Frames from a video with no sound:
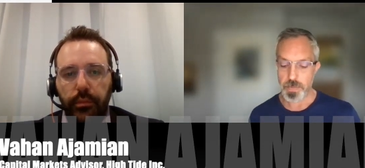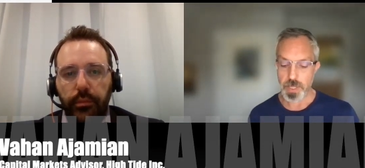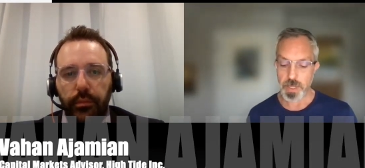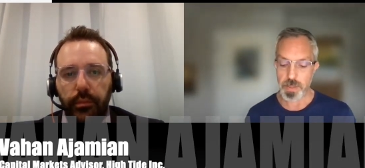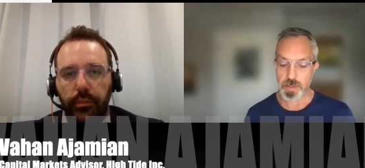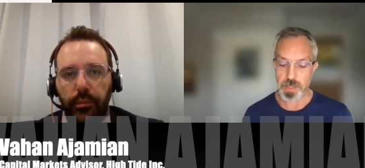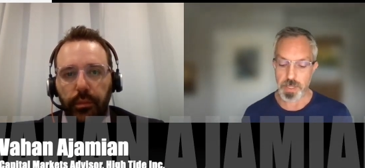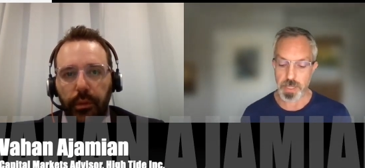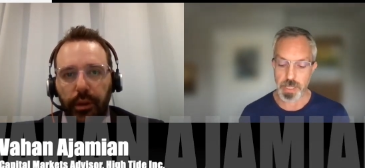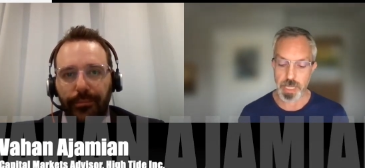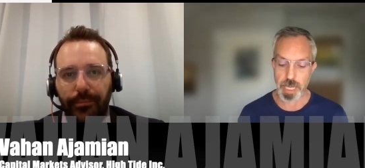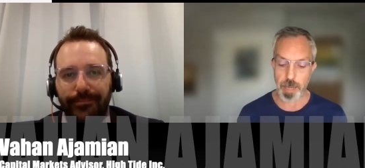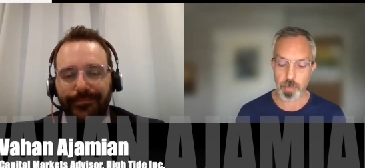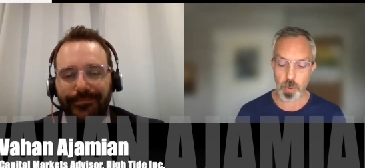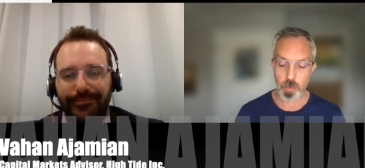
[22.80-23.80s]
Speaker 1: He is the
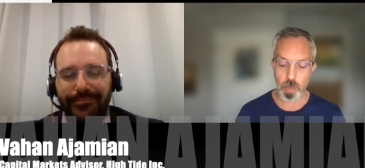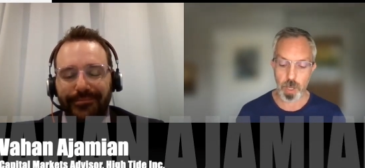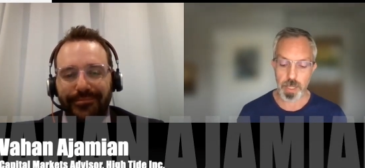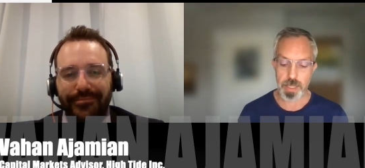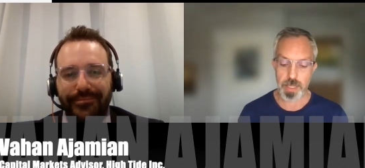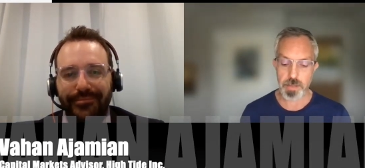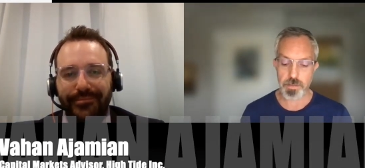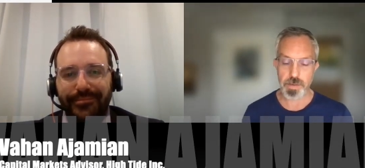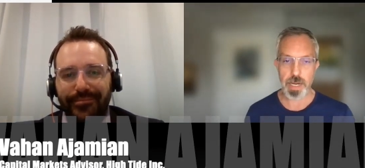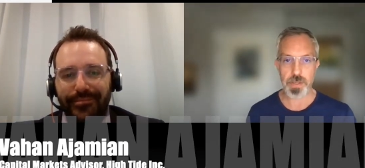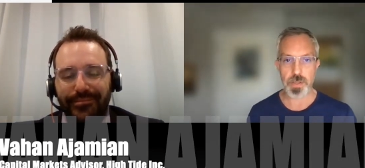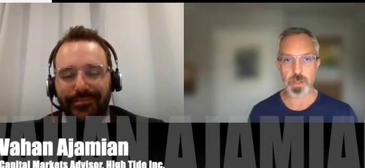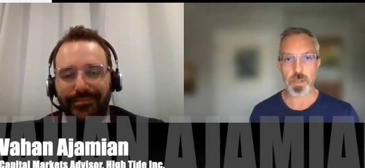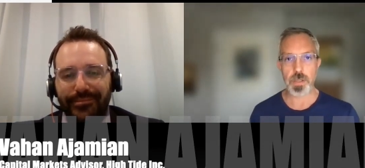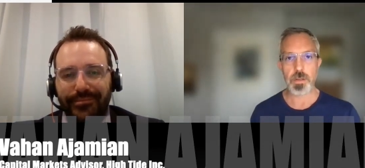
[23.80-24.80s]
capital markets
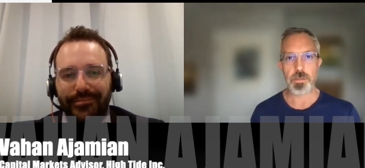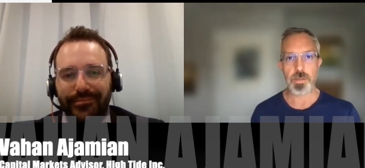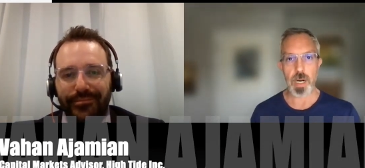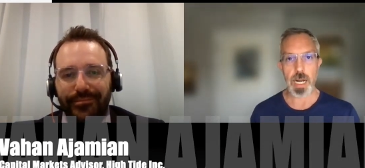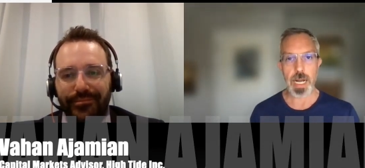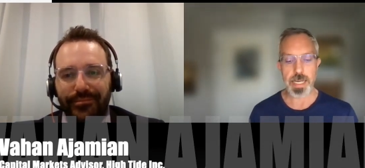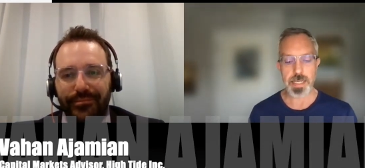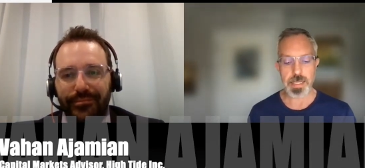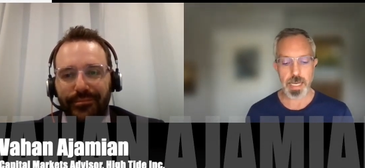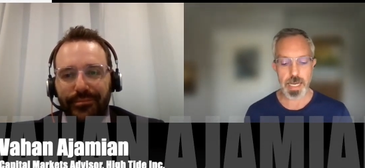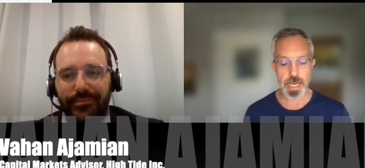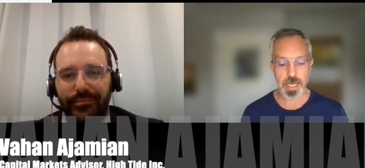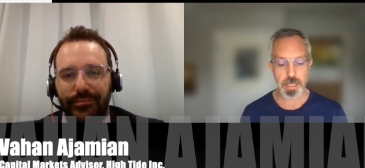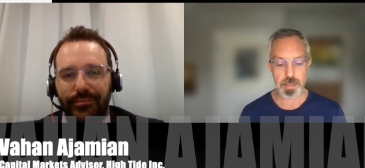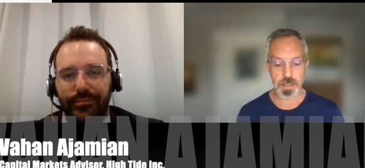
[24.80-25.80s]
advisor for High
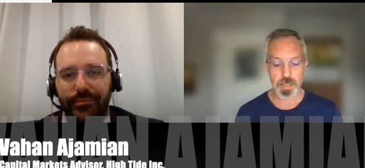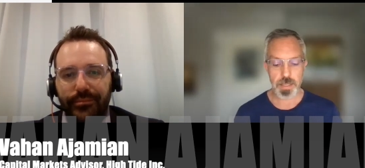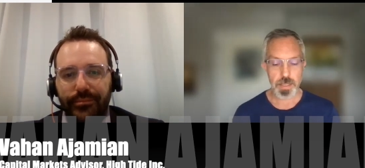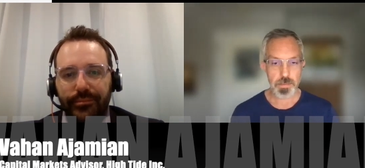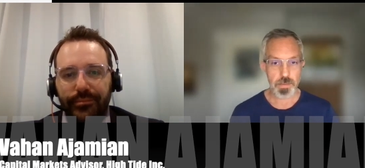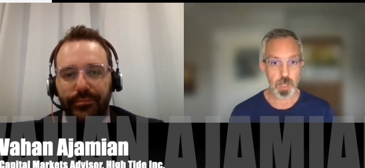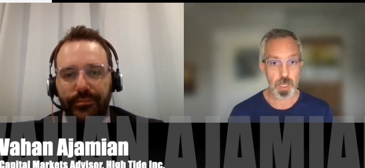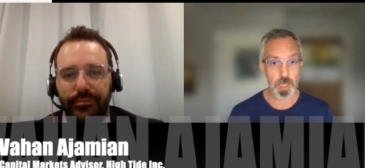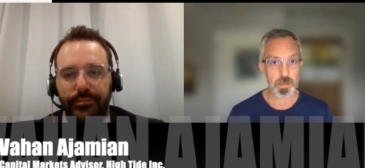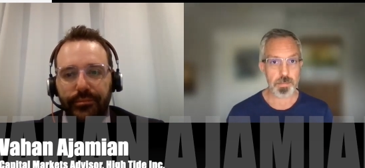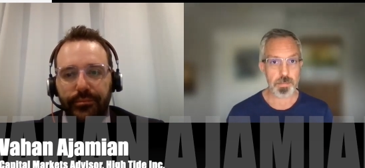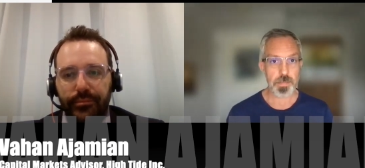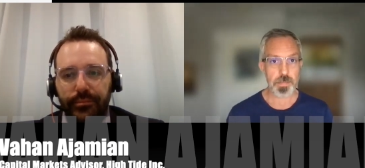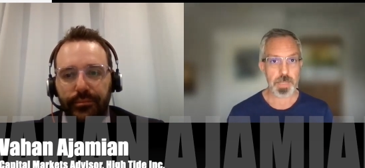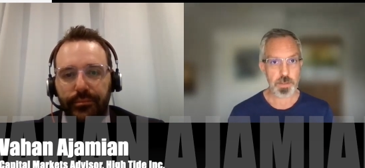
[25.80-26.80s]
Tide. Vahan,
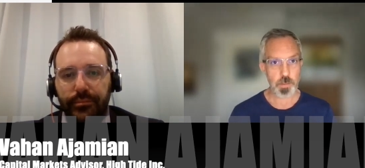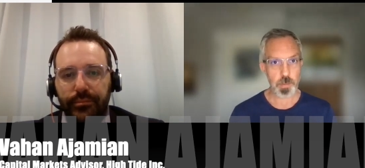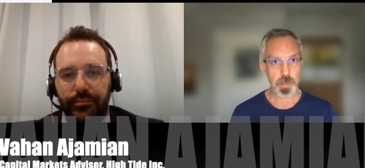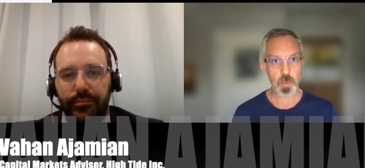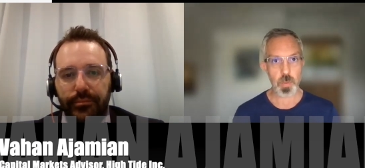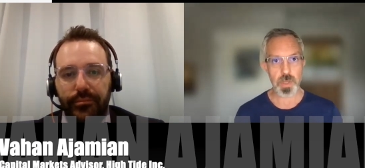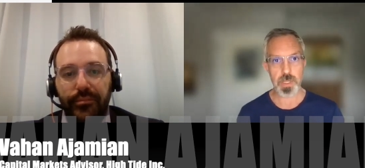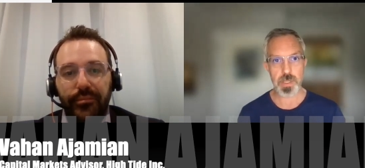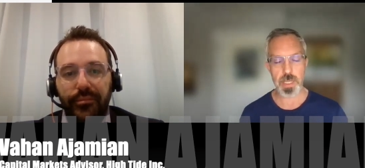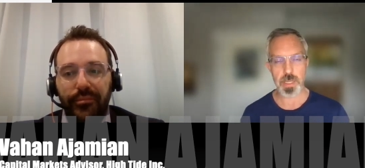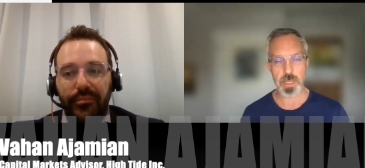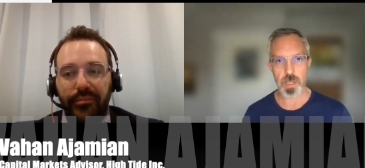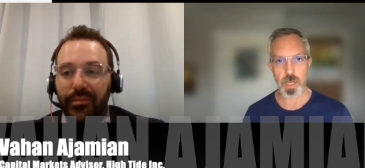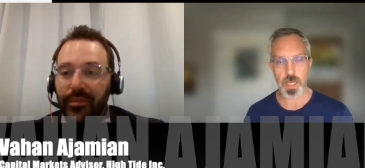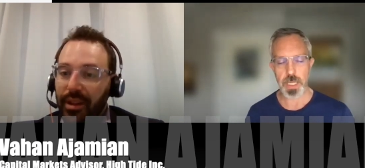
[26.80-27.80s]
thanks for being with us at the
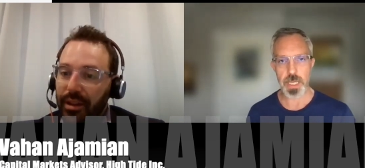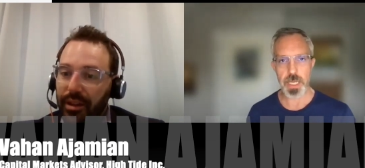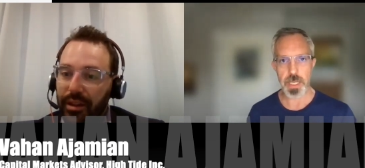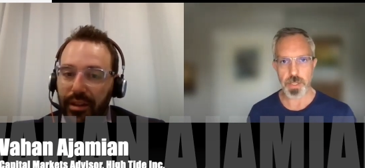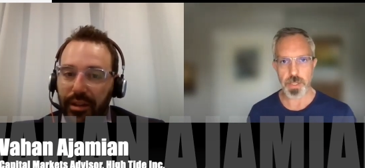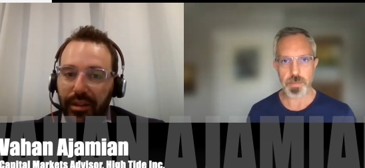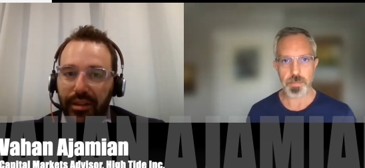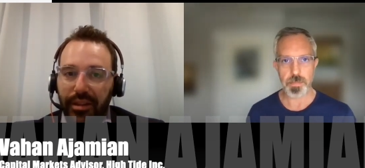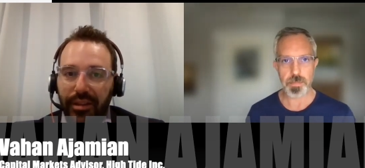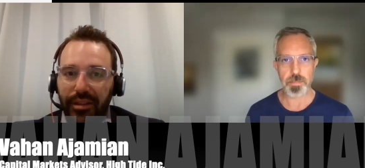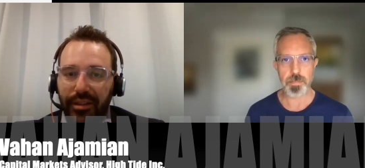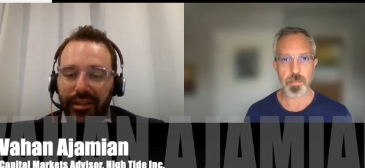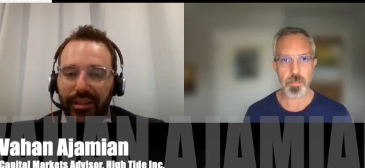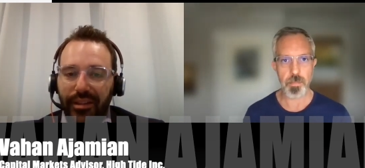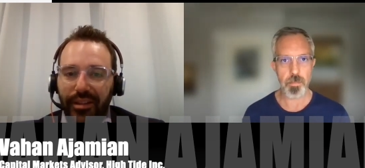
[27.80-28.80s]
Talking Hedge.
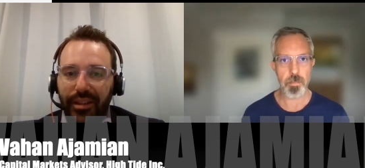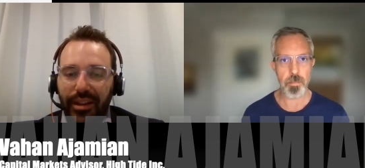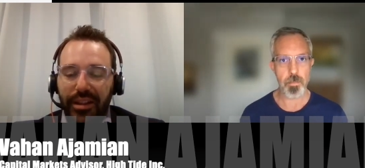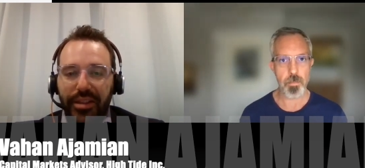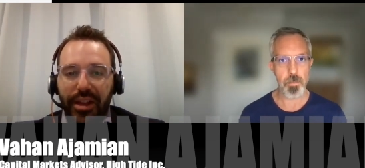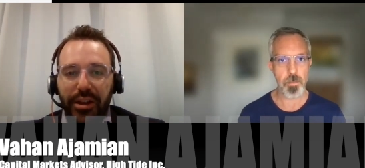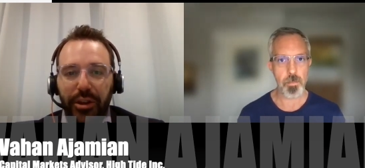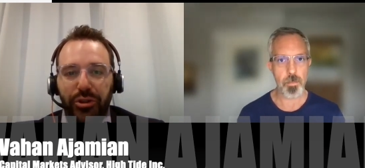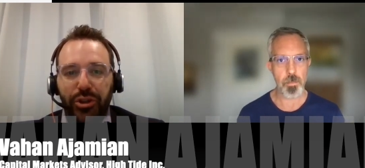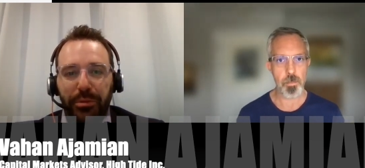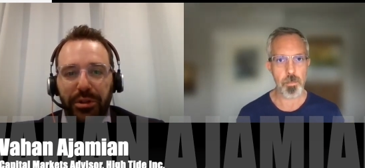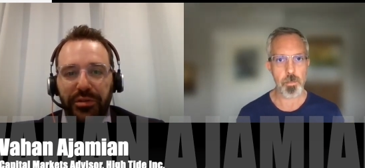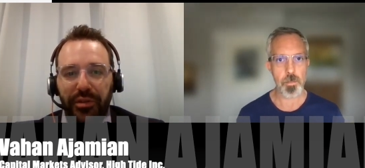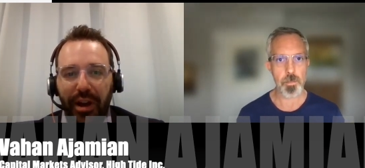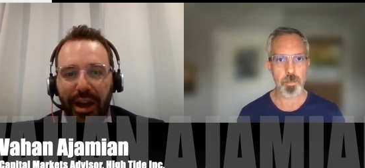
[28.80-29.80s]
Speaker 2: Yeah, thank you so
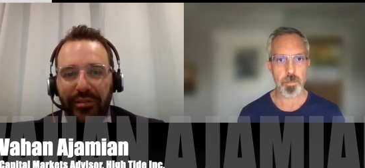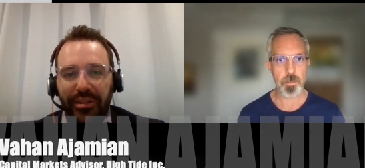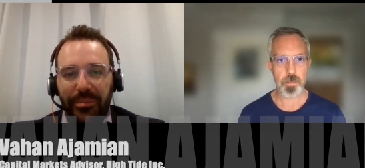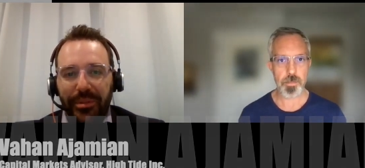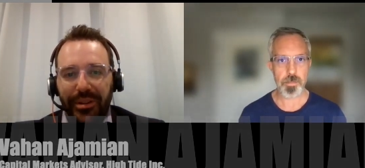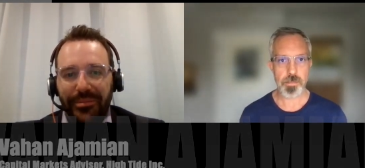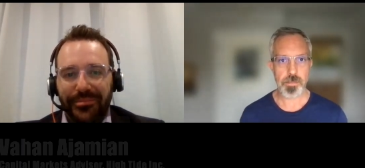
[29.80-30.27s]
much for having
Speaker 1: me.